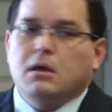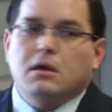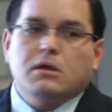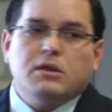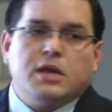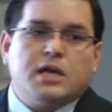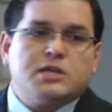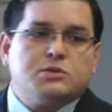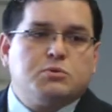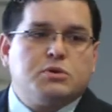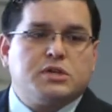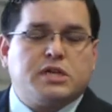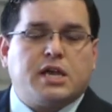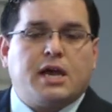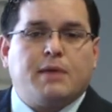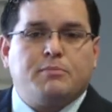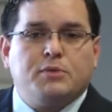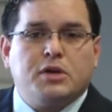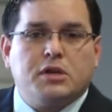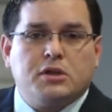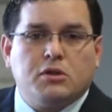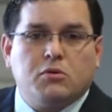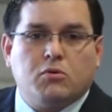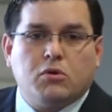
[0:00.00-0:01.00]
That's what's
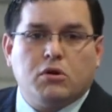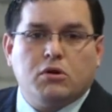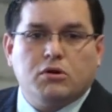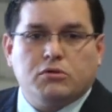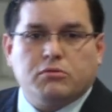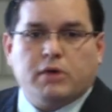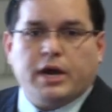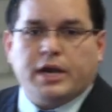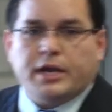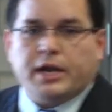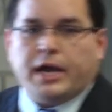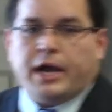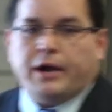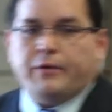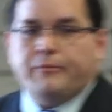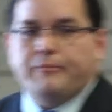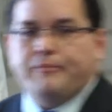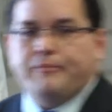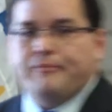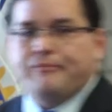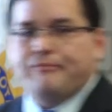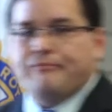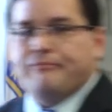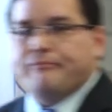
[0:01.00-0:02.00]
happening in the world right now.
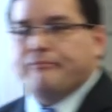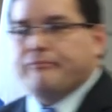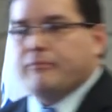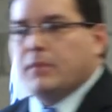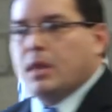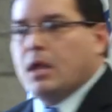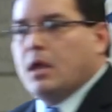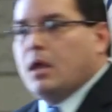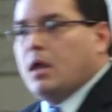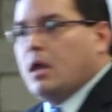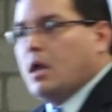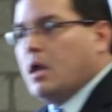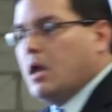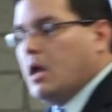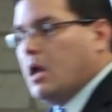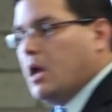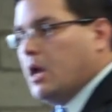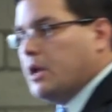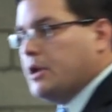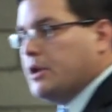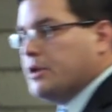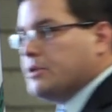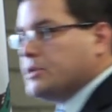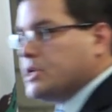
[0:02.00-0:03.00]

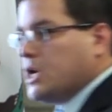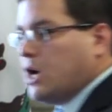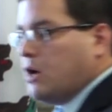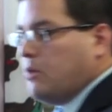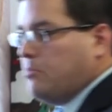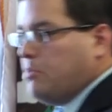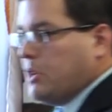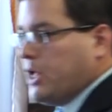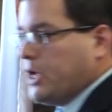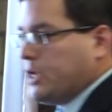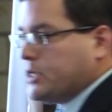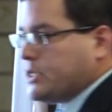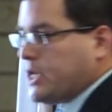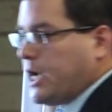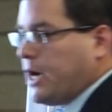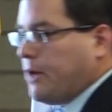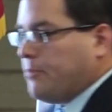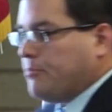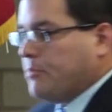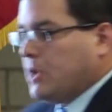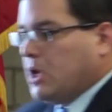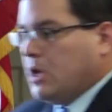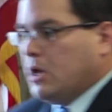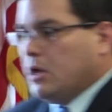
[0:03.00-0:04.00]
And here's how it plays out.
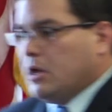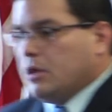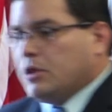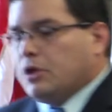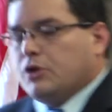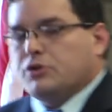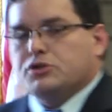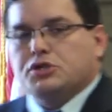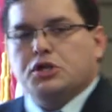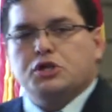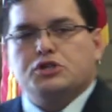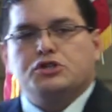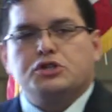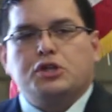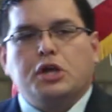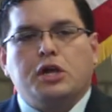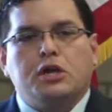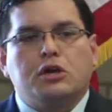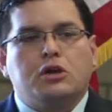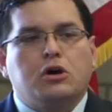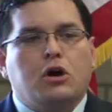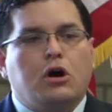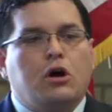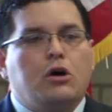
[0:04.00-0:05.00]
There's this thing
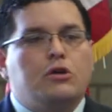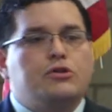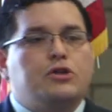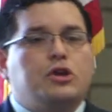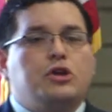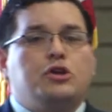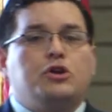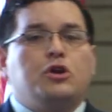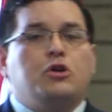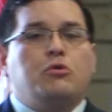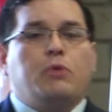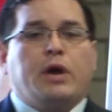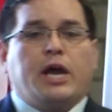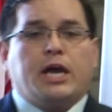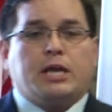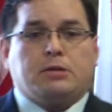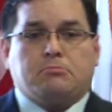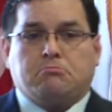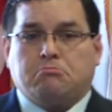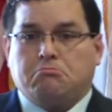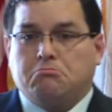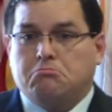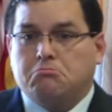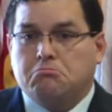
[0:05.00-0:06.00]
called the UN,
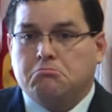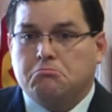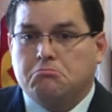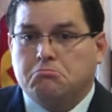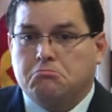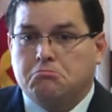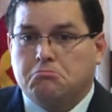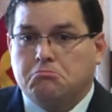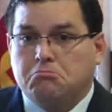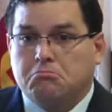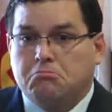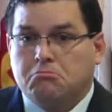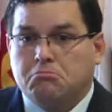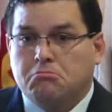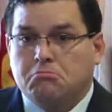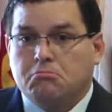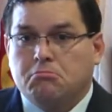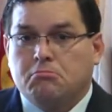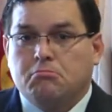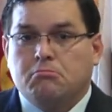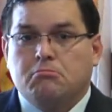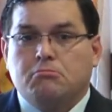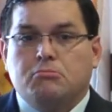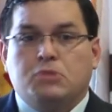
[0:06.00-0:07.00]

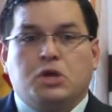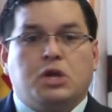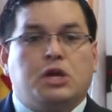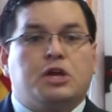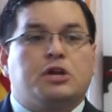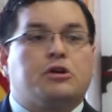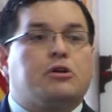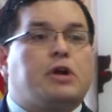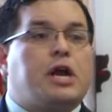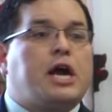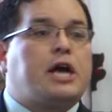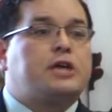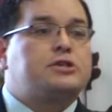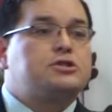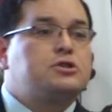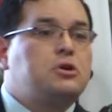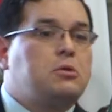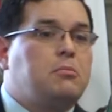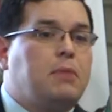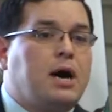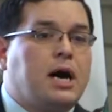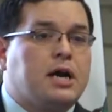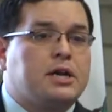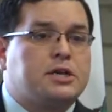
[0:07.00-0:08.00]
the International
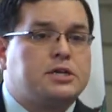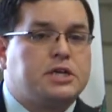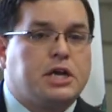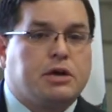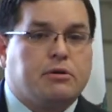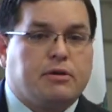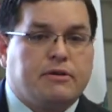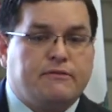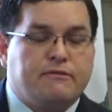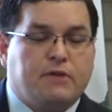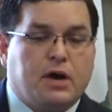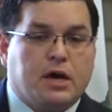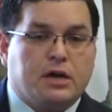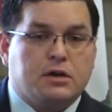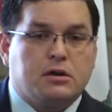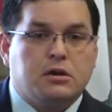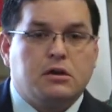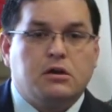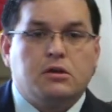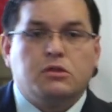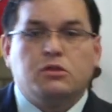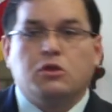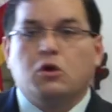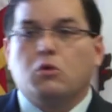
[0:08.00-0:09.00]
Monetary Fund,
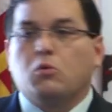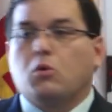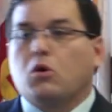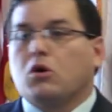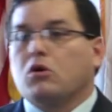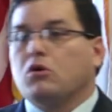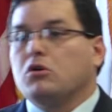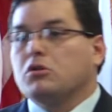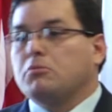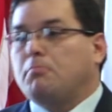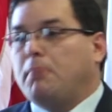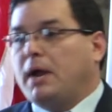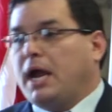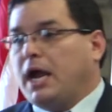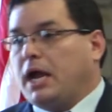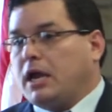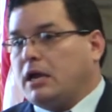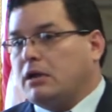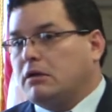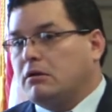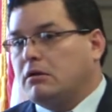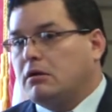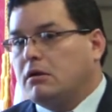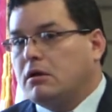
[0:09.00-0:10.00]
the World
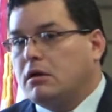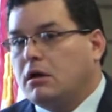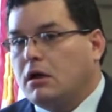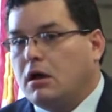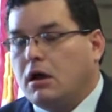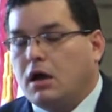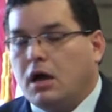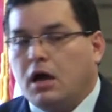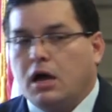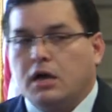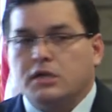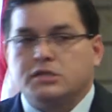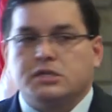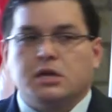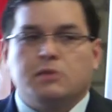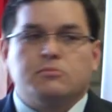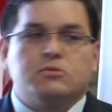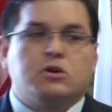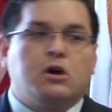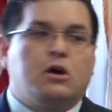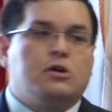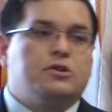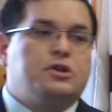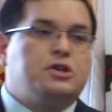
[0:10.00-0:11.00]
Bank, something
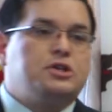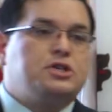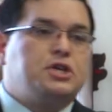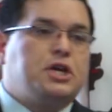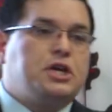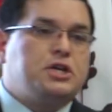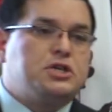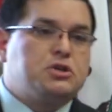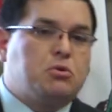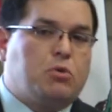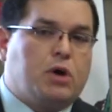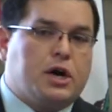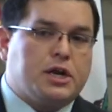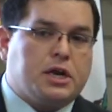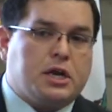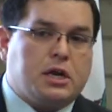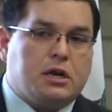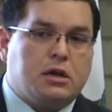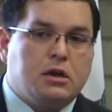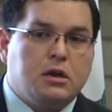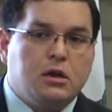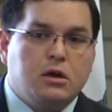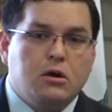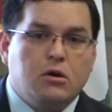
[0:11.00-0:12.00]
called the G20,
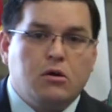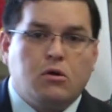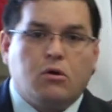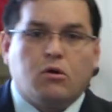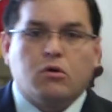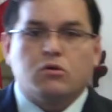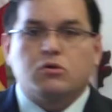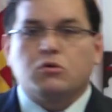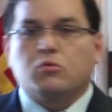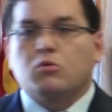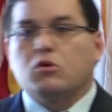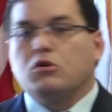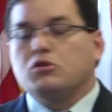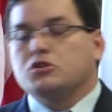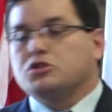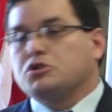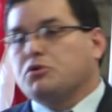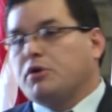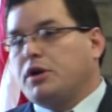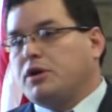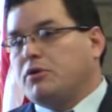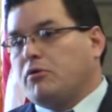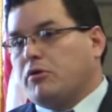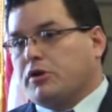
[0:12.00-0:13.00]
or the World
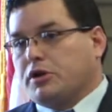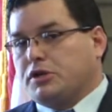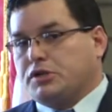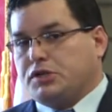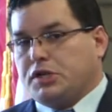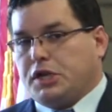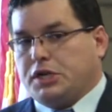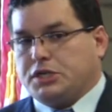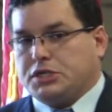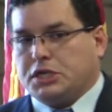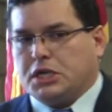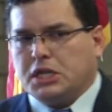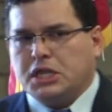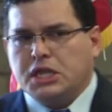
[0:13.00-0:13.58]
Trade Organization.